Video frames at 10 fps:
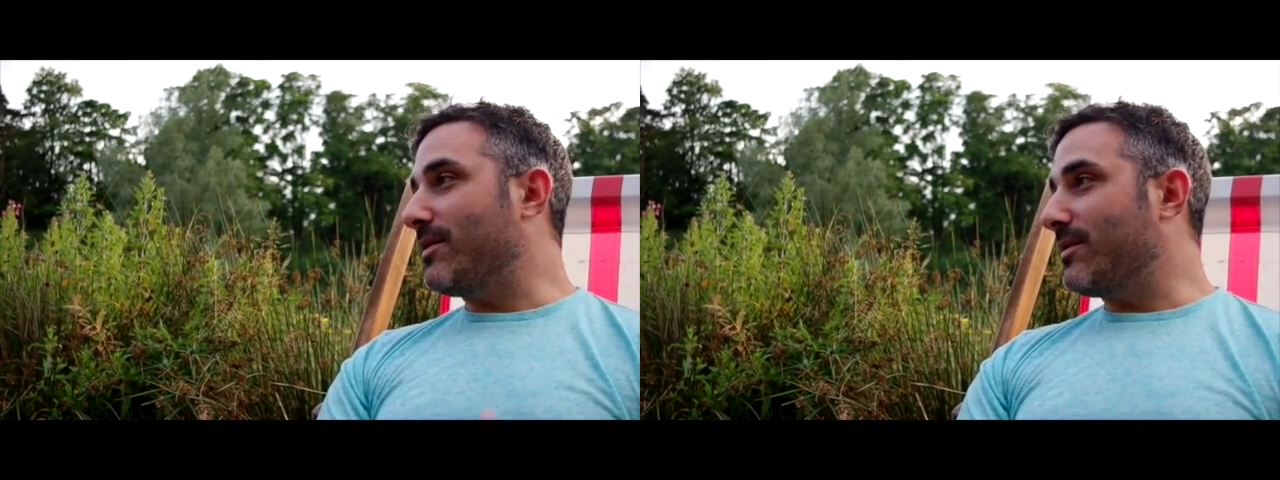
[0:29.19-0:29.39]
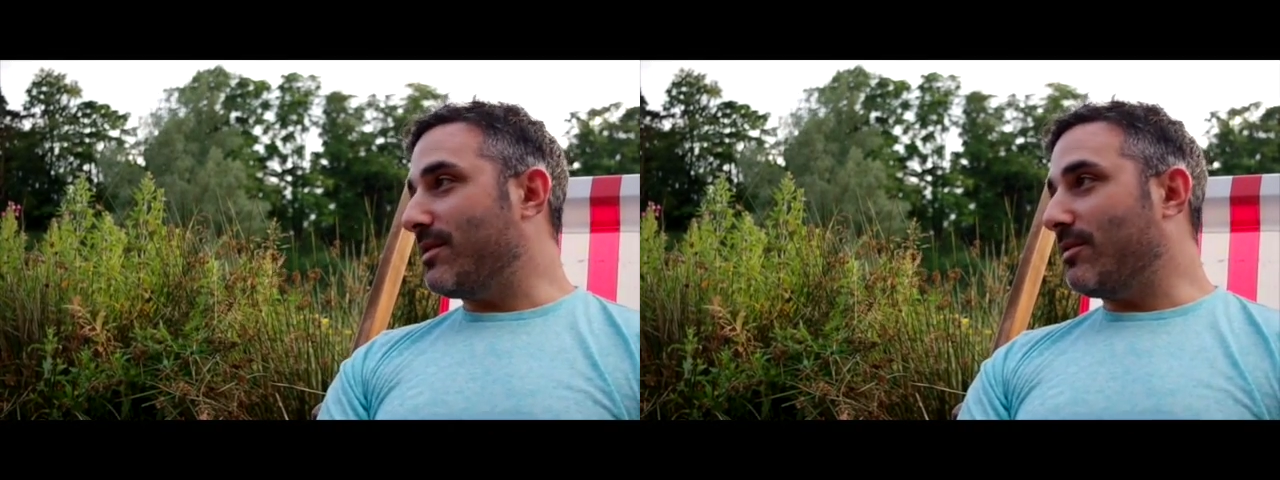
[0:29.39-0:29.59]

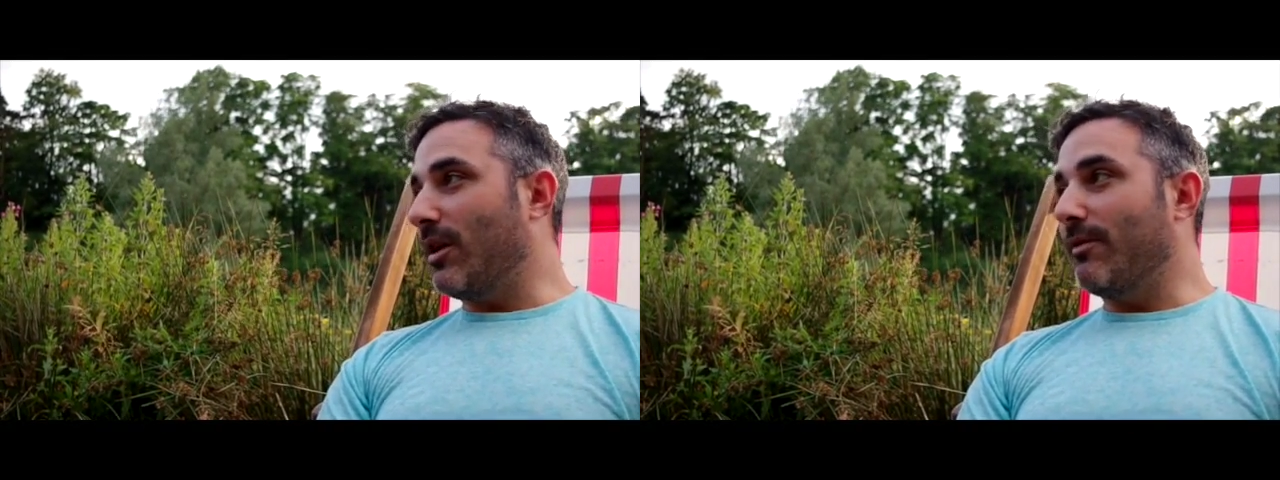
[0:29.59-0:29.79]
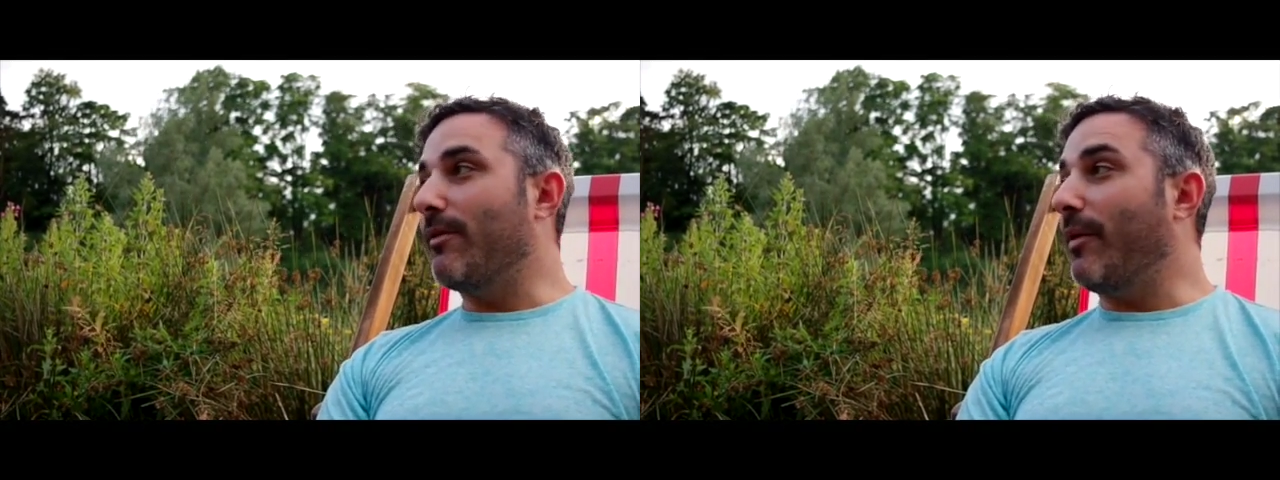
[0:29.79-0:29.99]
because it's
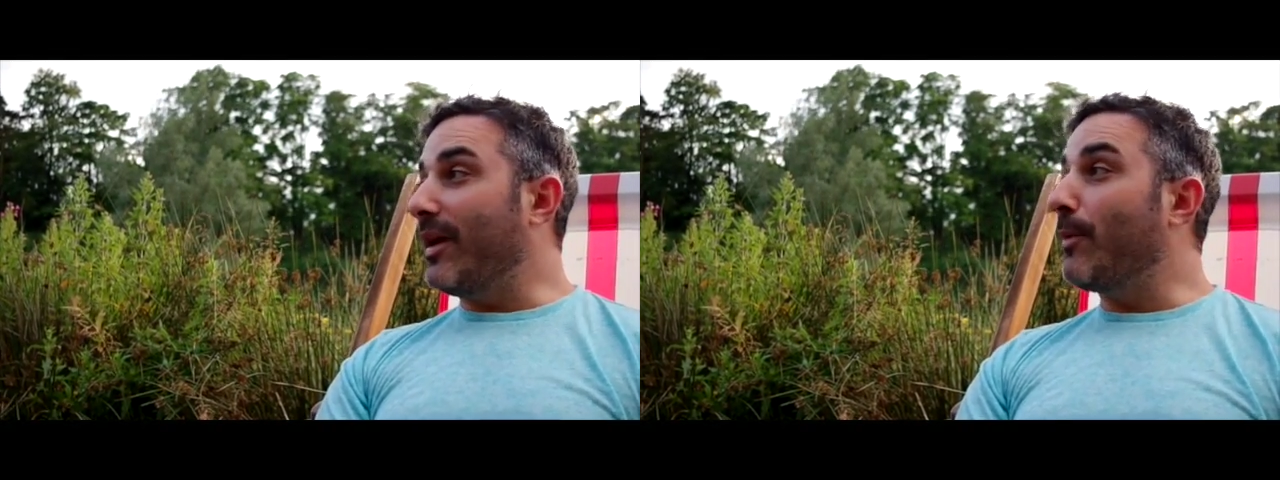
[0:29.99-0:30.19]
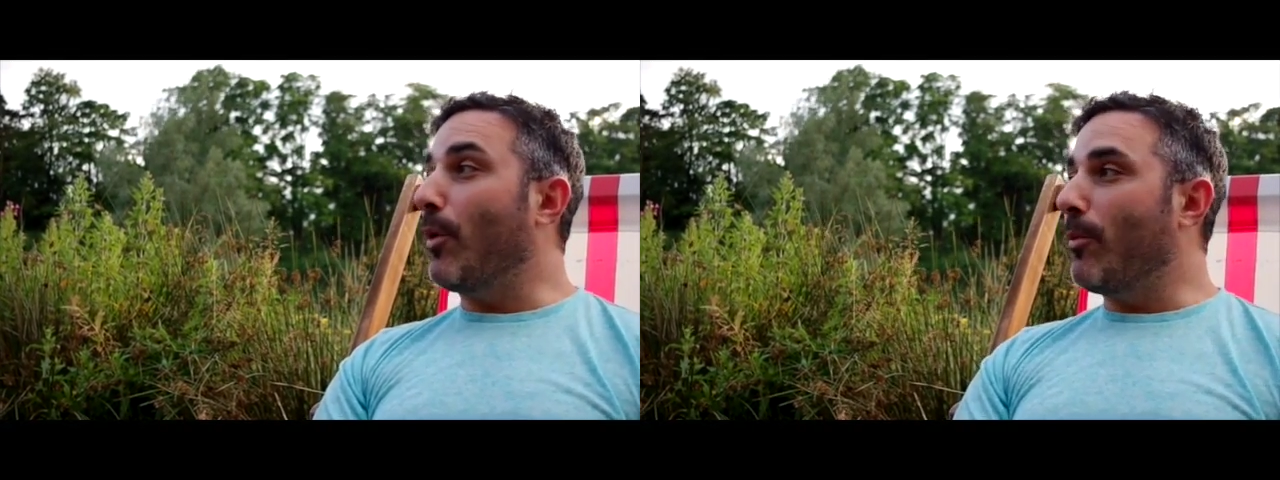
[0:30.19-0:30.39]
kind of a
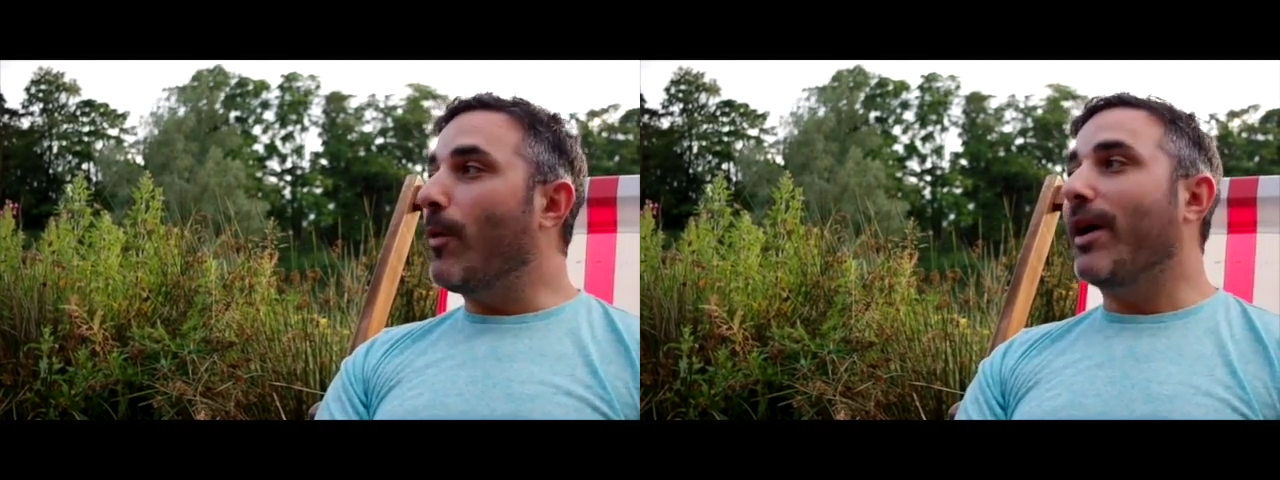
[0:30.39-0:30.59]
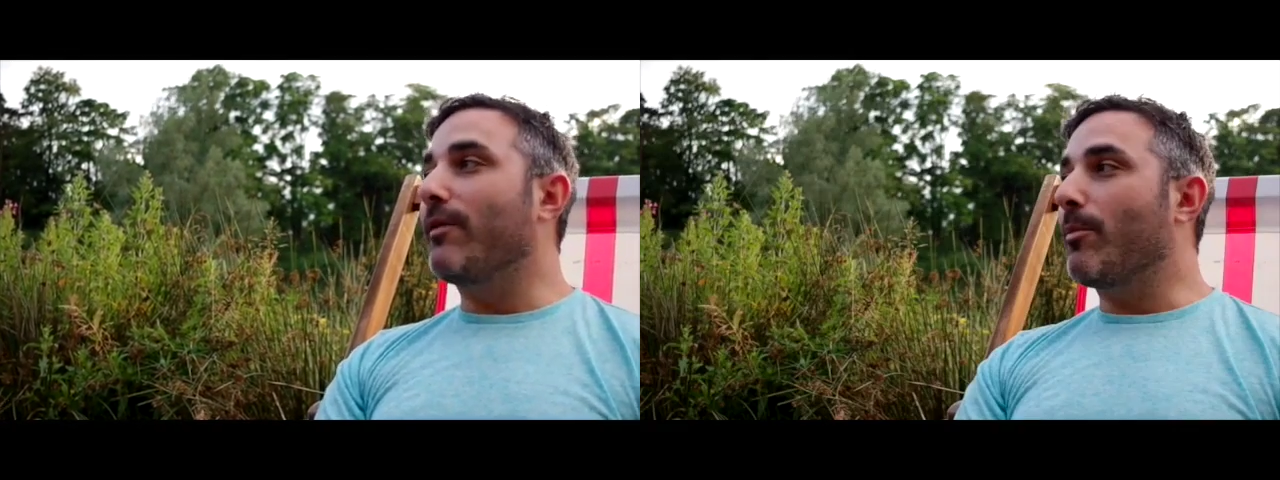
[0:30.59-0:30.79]
very hip-hop
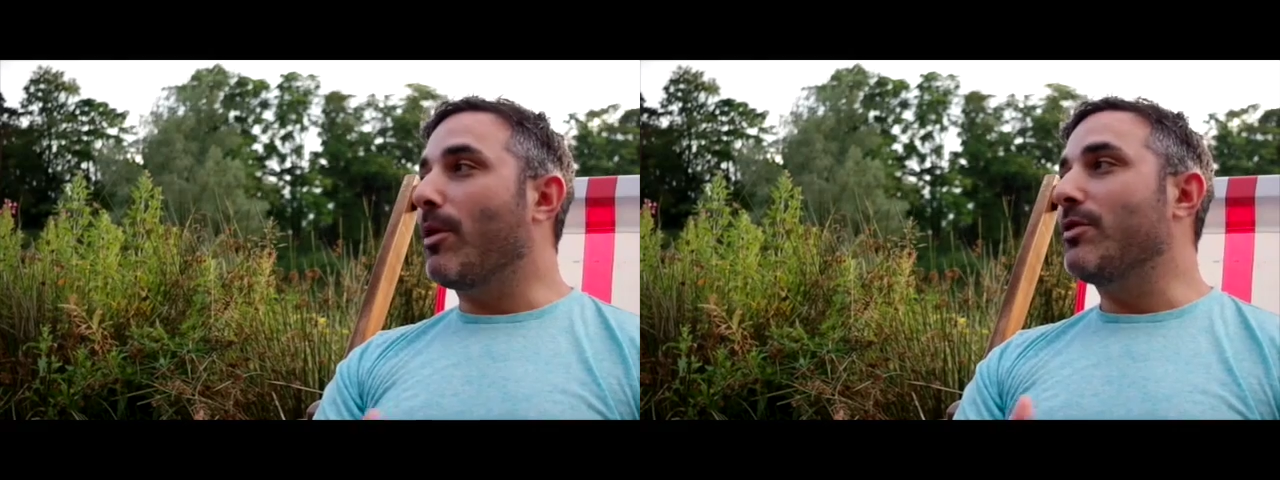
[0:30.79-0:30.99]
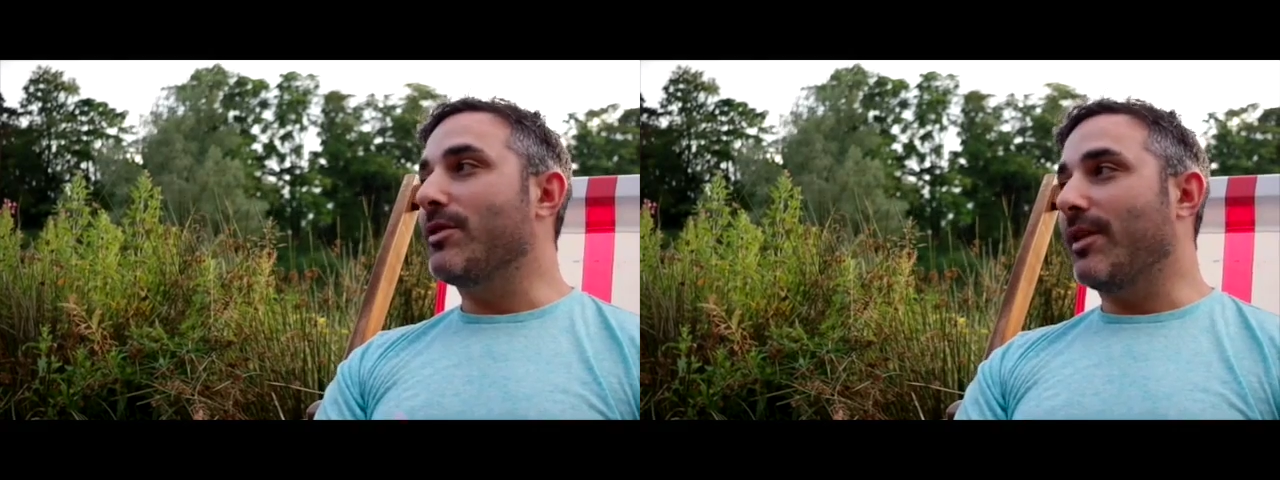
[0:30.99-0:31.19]
way of
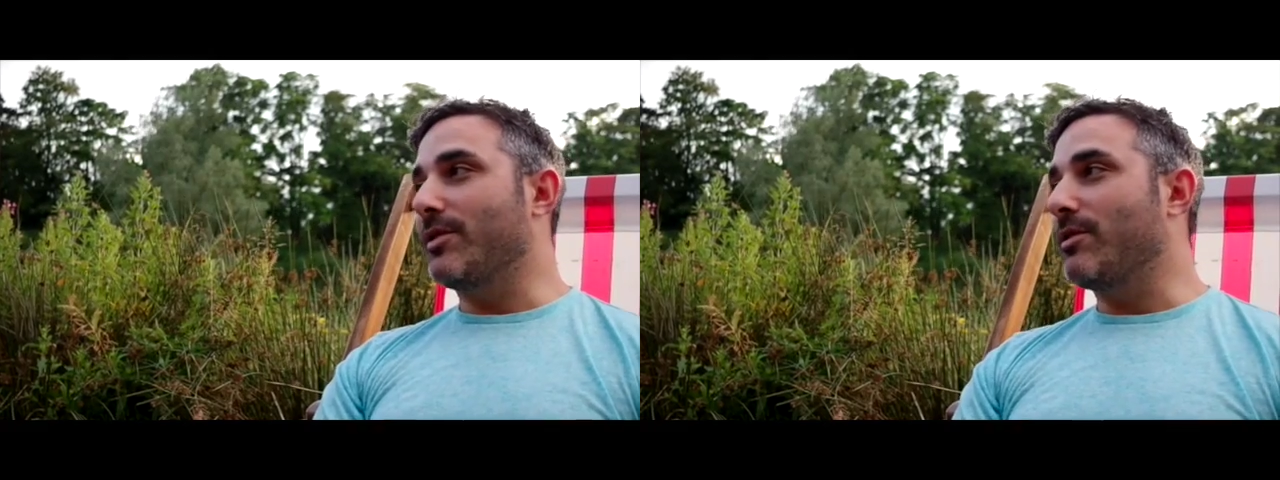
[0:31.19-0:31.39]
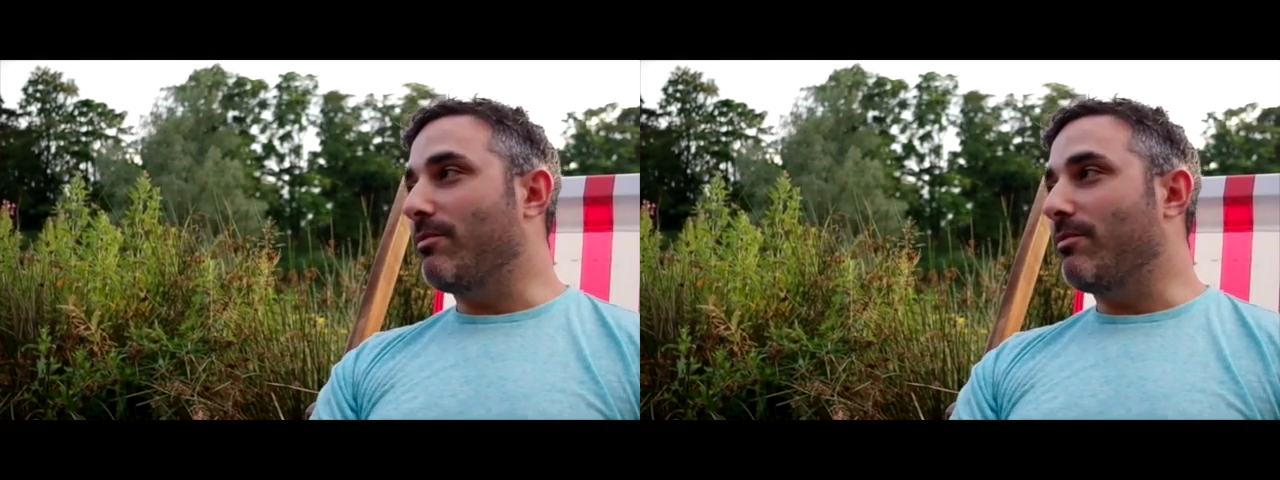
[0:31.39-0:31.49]
approaching things.